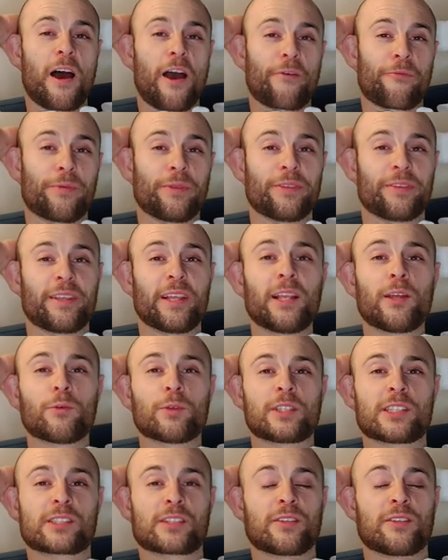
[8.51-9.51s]
I've been dealing
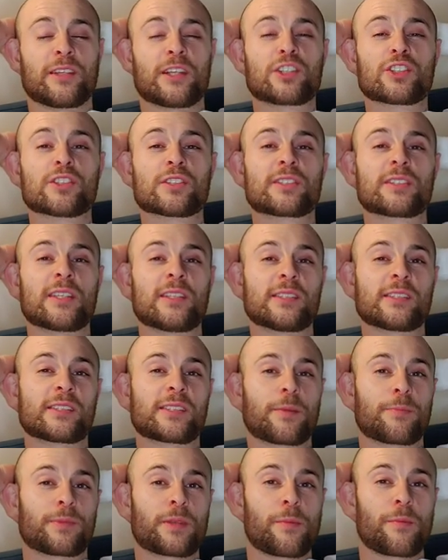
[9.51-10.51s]
with this condition
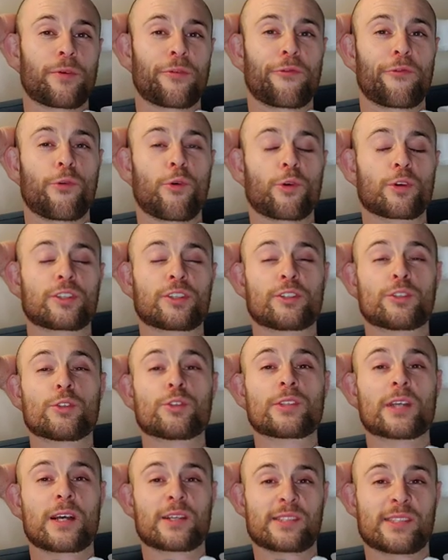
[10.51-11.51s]
since September 4th,
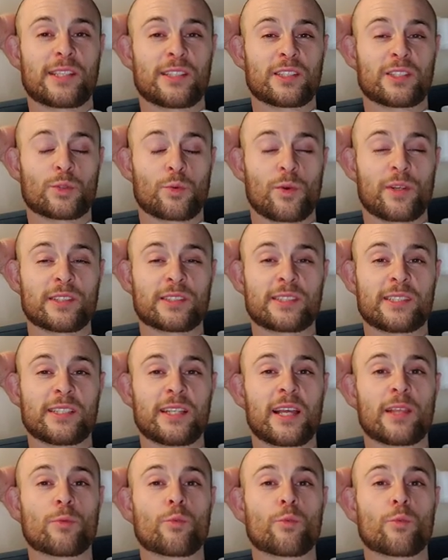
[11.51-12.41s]
2020,